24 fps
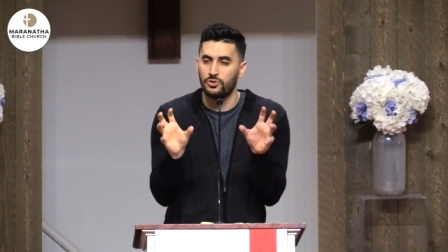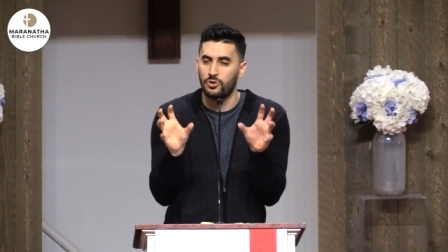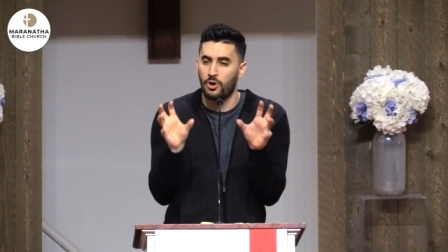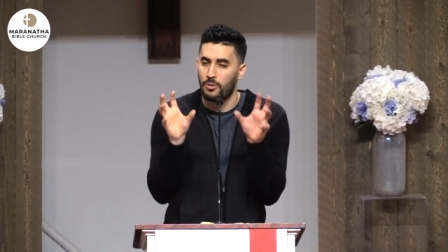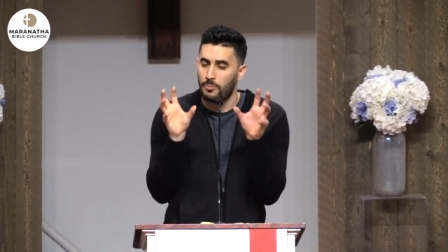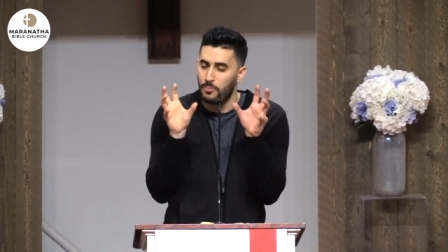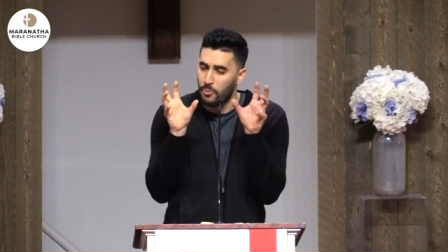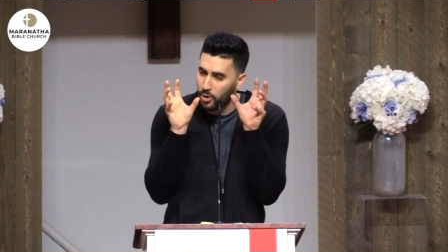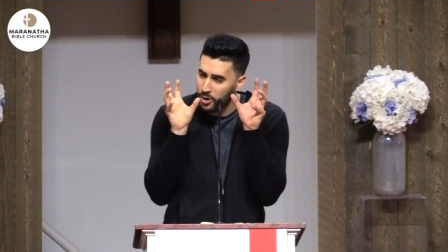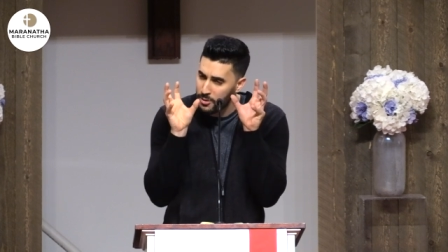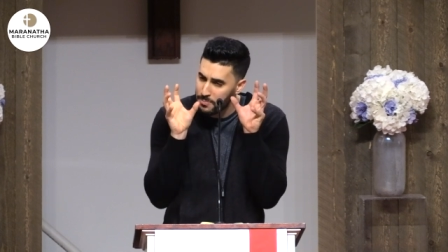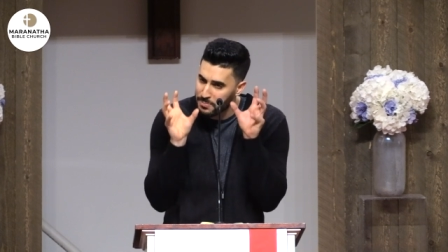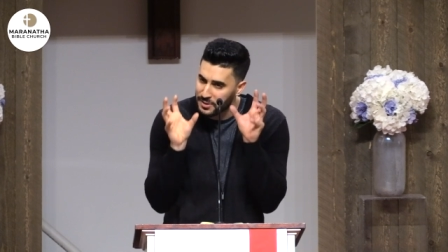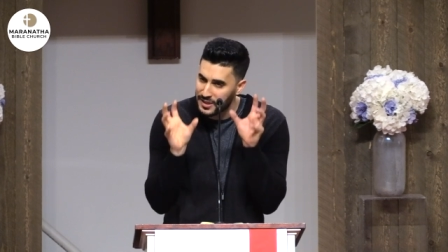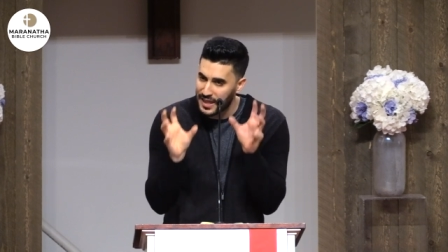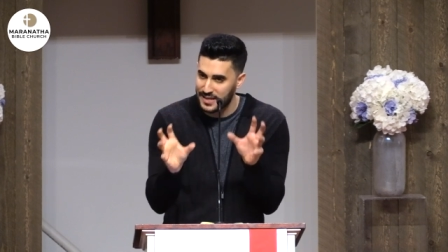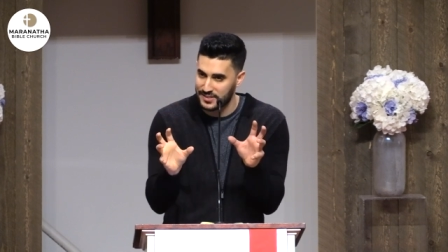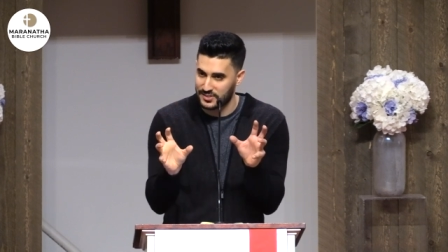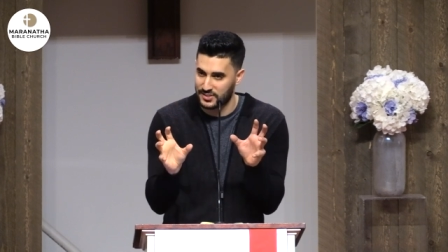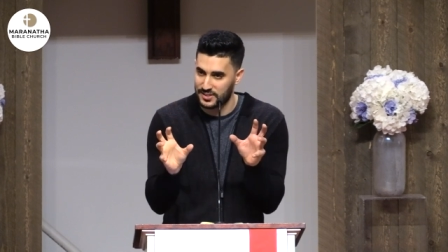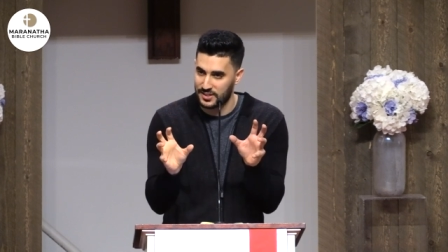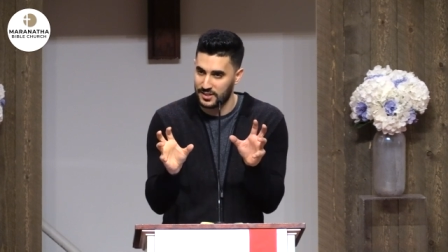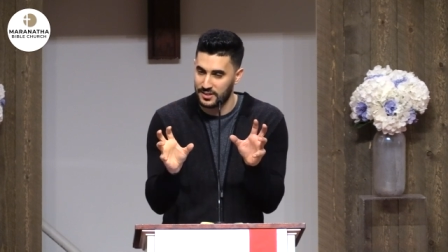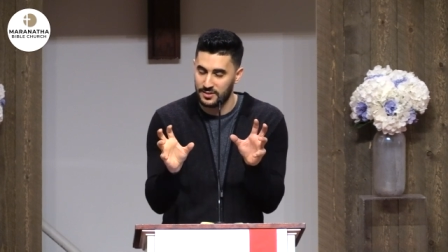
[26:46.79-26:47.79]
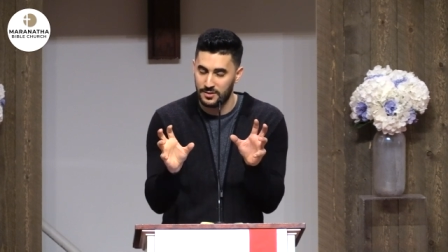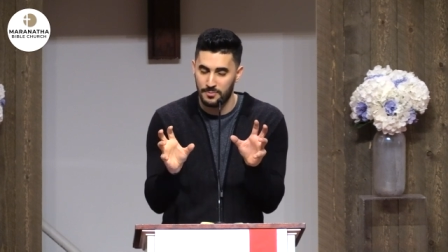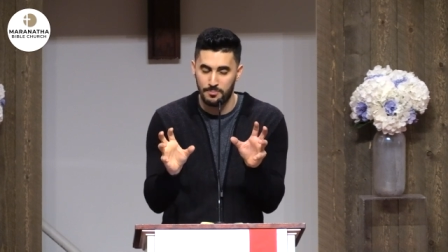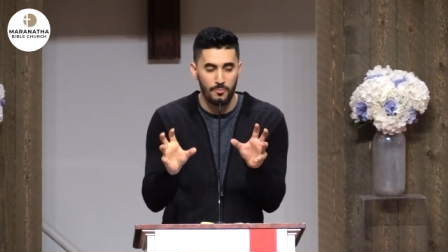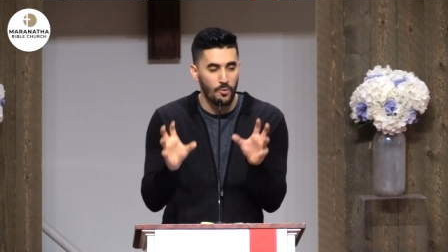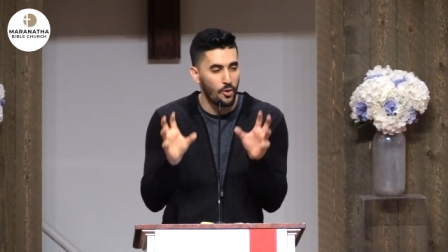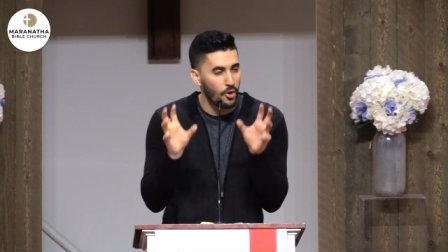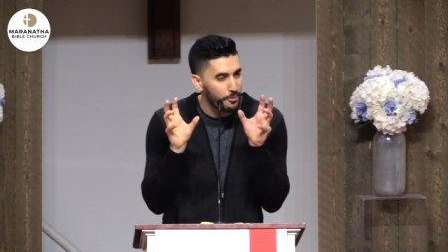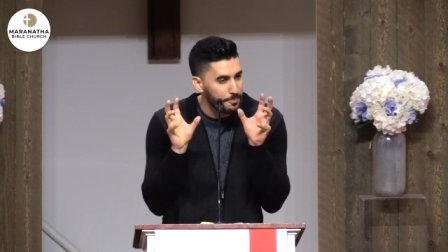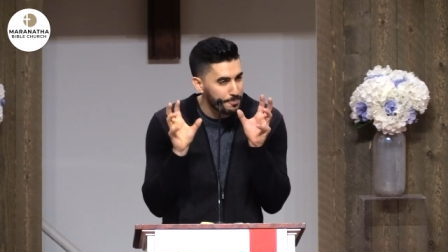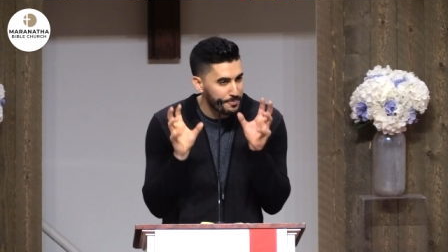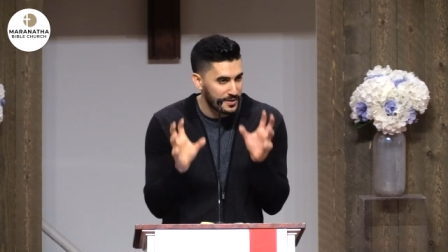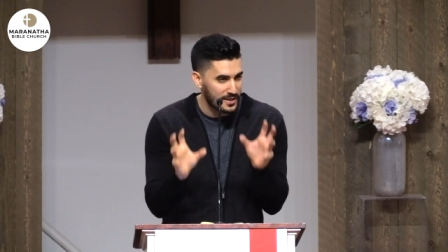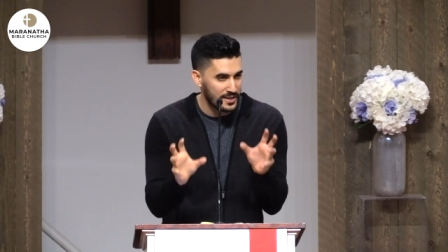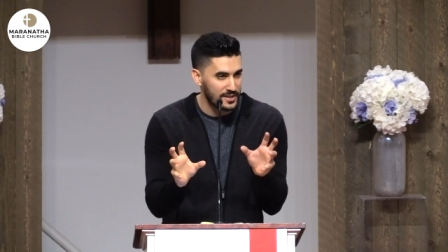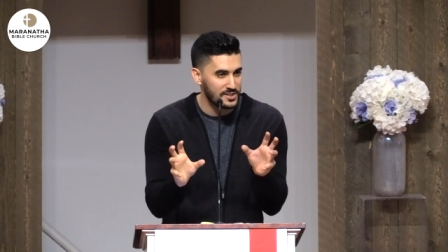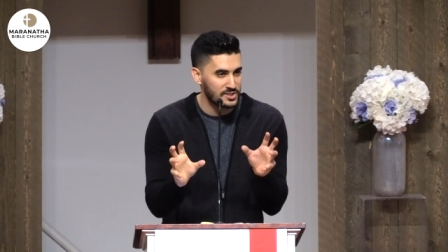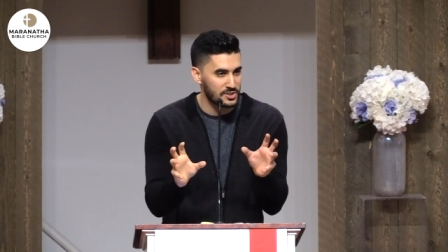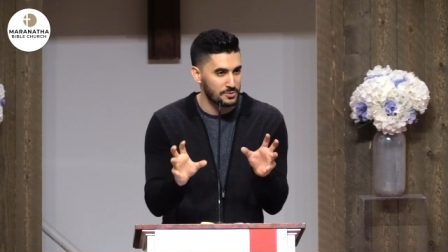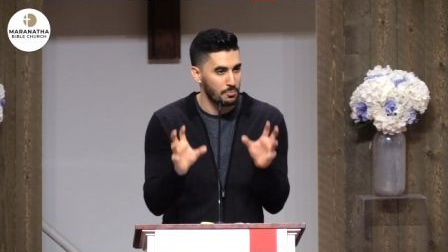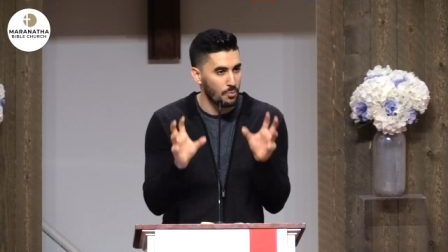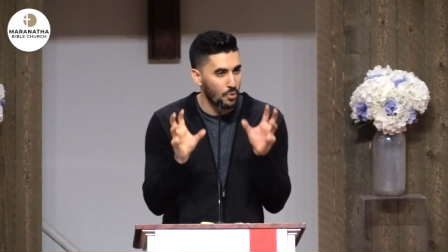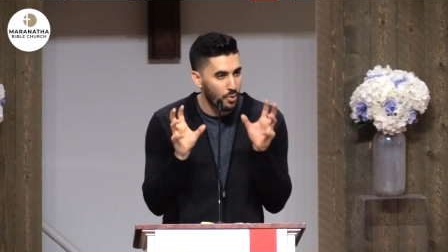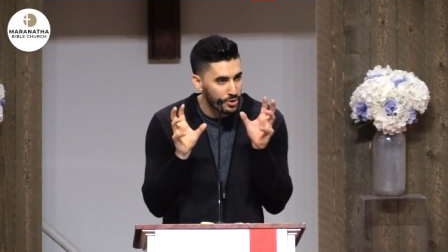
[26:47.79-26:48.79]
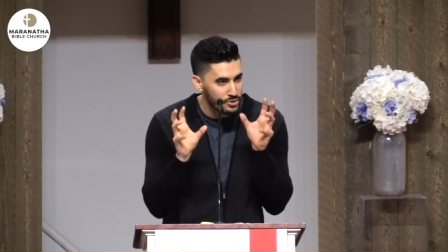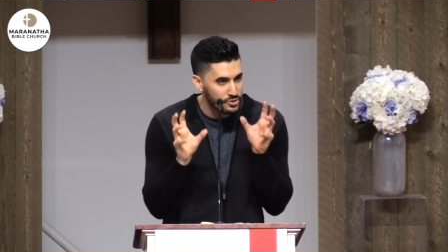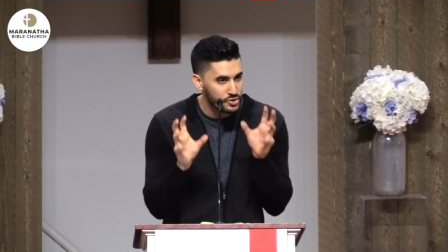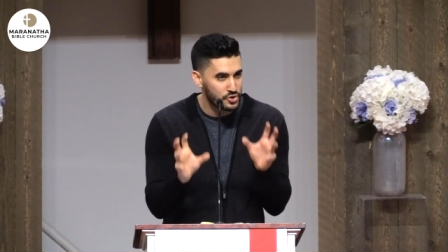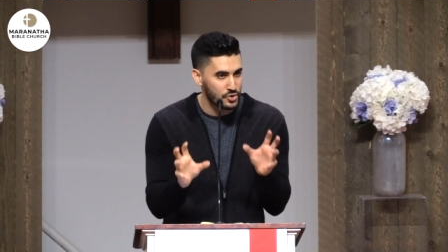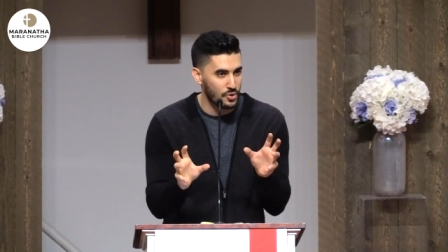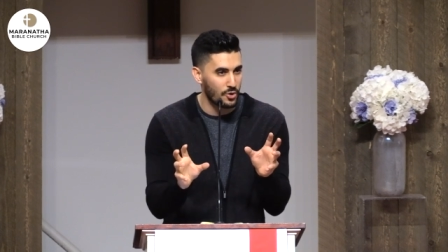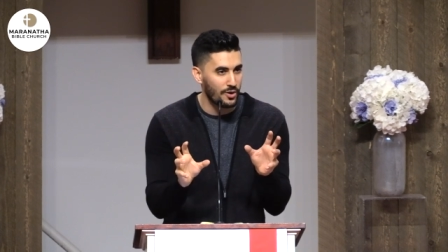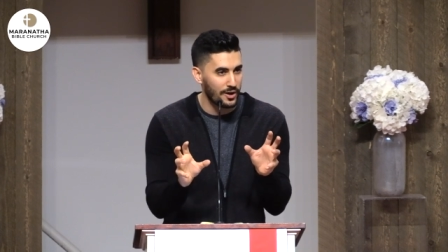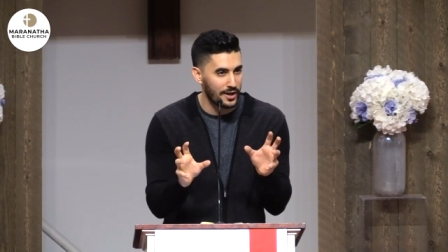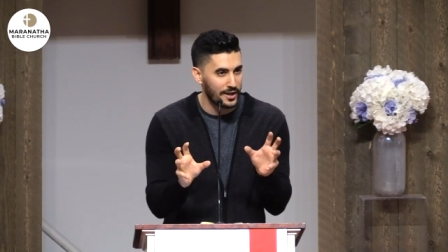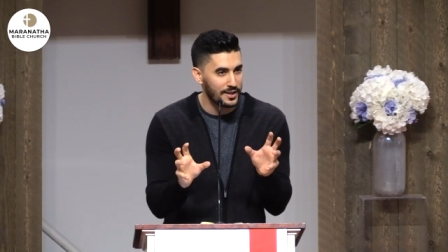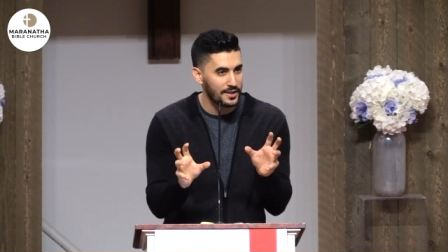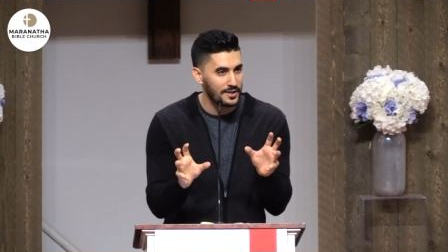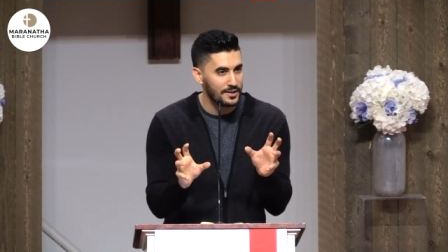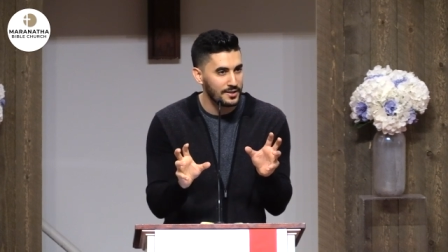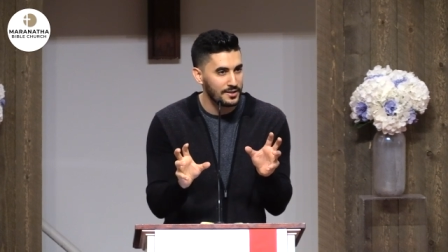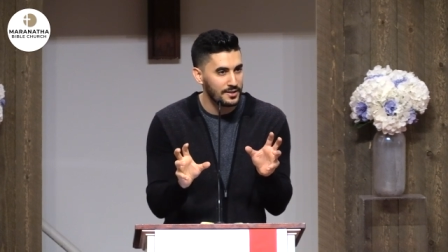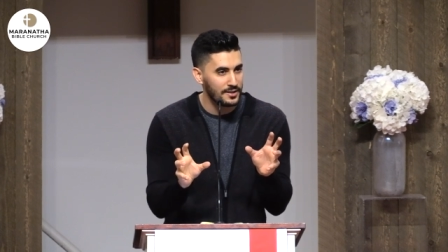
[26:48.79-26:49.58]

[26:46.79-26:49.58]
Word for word: know more blessing, more peace, more joy.